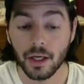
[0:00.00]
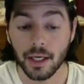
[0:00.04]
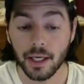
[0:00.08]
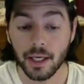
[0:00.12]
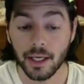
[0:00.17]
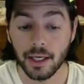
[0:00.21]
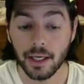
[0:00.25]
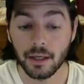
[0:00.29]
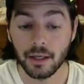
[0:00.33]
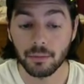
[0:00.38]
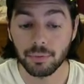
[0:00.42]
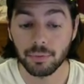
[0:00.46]

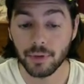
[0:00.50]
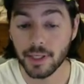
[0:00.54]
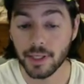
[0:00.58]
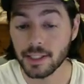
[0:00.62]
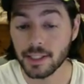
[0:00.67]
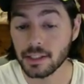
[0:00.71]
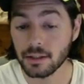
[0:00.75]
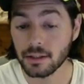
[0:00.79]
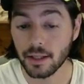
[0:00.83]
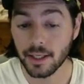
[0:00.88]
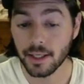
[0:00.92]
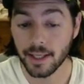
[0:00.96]
in a
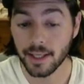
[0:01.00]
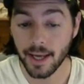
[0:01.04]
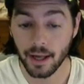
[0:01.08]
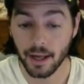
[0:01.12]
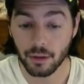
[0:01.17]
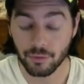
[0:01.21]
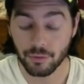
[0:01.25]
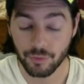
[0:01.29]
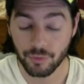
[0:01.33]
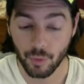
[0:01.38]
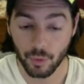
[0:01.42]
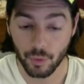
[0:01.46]
place like
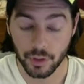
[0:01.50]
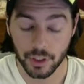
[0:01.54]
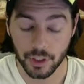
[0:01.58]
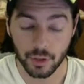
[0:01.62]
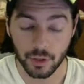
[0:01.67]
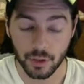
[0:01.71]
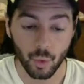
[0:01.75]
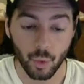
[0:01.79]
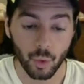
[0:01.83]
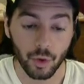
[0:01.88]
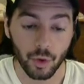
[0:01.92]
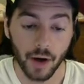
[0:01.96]
California,
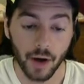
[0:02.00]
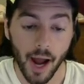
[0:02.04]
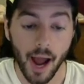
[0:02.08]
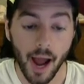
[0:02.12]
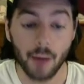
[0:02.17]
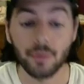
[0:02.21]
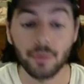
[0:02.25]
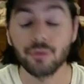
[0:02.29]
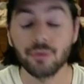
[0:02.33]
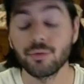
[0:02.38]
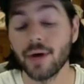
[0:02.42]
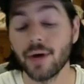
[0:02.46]
or I
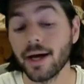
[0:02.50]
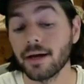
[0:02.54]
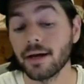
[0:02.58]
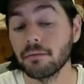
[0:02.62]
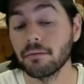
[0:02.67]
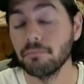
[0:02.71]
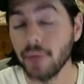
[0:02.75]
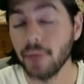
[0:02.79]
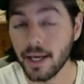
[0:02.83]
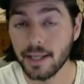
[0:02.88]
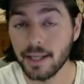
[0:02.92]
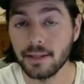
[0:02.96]
would
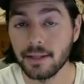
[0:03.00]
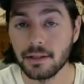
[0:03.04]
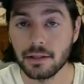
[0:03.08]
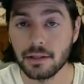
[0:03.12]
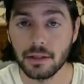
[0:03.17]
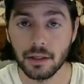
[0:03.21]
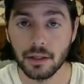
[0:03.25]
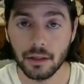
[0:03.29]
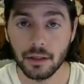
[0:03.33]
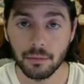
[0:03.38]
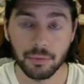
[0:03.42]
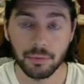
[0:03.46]
recommend
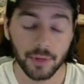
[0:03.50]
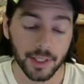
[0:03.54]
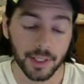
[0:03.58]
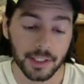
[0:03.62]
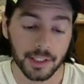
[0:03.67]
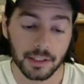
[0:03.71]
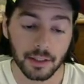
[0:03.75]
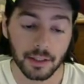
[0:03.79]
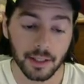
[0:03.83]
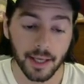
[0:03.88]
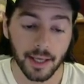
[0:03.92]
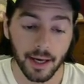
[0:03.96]
in a
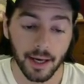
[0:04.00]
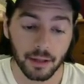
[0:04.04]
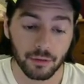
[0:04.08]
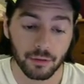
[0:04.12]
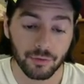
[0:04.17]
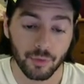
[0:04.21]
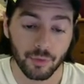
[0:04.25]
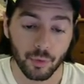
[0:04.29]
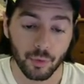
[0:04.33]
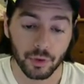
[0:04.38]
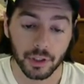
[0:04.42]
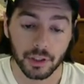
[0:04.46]
place like
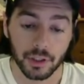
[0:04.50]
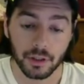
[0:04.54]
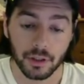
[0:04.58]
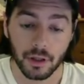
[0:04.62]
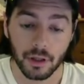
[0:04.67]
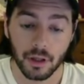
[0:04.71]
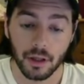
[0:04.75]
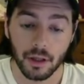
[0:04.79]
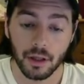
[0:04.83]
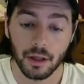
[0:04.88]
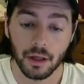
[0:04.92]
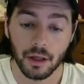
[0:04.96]
California.
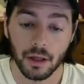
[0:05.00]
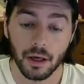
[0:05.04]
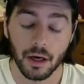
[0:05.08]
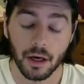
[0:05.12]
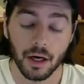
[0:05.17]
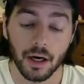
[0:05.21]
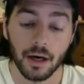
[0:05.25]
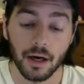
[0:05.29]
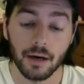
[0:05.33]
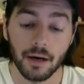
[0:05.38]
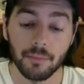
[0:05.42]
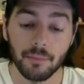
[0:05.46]

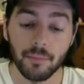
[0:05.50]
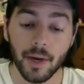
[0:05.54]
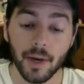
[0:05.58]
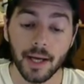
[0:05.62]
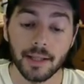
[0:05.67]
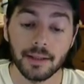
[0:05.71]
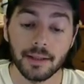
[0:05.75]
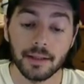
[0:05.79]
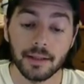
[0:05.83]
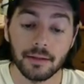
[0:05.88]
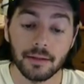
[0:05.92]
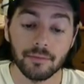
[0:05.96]
Um,
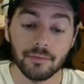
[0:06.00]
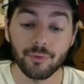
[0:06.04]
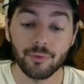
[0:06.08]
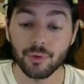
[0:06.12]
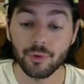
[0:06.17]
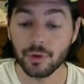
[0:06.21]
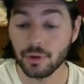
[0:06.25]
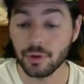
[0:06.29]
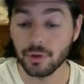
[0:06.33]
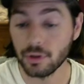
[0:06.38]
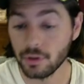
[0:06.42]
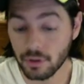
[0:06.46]
and
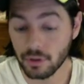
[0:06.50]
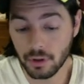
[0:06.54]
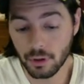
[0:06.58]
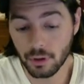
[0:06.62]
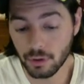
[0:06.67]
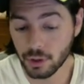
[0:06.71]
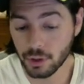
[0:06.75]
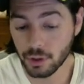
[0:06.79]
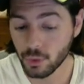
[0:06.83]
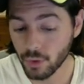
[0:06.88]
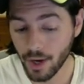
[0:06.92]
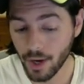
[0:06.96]
for you know
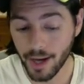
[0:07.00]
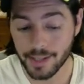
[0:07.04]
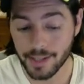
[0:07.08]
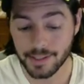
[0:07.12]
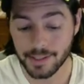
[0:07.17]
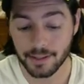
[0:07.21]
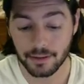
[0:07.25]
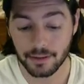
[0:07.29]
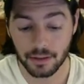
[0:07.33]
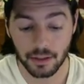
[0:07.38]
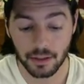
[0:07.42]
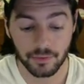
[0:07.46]
you guys
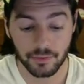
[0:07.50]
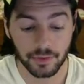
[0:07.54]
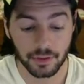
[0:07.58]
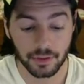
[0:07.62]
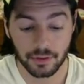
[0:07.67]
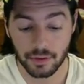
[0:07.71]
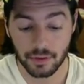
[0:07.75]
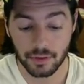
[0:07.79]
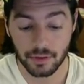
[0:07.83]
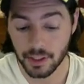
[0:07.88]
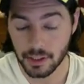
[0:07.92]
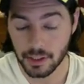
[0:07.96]
that live
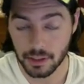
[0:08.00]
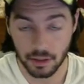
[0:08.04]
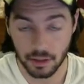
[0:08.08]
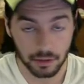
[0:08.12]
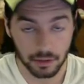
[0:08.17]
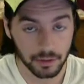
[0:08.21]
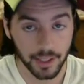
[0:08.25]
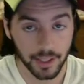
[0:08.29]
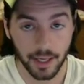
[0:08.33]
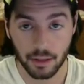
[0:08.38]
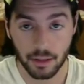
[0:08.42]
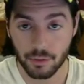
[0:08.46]
in, in
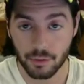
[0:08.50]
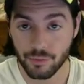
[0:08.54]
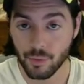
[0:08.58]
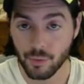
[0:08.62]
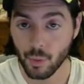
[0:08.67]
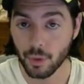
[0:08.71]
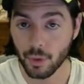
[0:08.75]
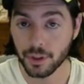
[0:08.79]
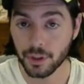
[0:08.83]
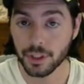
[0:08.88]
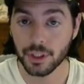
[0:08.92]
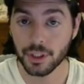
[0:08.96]
Southern
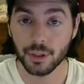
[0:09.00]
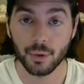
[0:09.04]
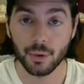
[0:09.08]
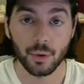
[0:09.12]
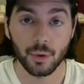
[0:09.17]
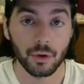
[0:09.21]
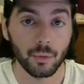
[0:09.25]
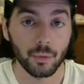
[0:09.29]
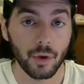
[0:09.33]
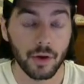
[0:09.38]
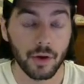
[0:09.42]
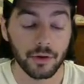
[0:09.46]
California,
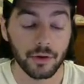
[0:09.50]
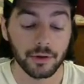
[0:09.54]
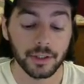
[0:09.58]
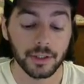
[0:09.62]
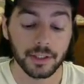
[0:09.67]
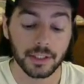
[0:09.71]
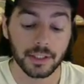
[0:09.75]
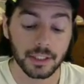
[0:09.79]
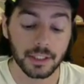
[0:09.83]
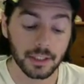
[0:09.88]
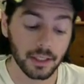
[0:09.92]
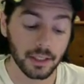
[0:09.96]
or whether
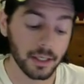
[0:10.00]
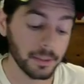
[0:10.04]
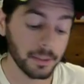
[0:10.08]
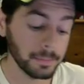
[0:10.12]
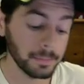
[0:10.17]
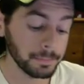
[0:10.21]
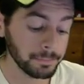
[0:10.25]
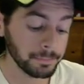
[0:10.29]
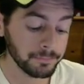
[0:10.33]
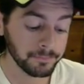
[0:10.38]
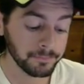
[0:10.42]
it's um,